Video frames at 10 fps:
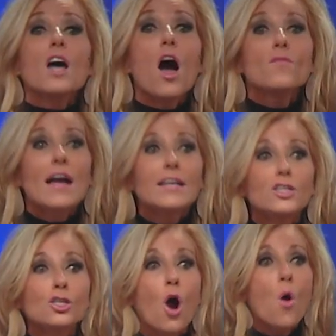of a
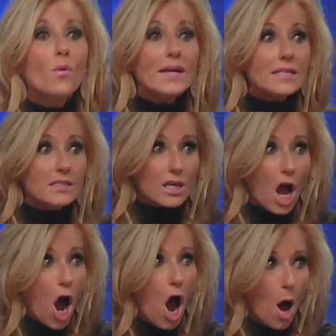goings
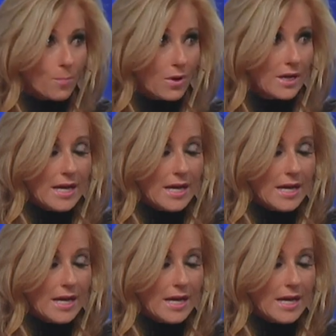up.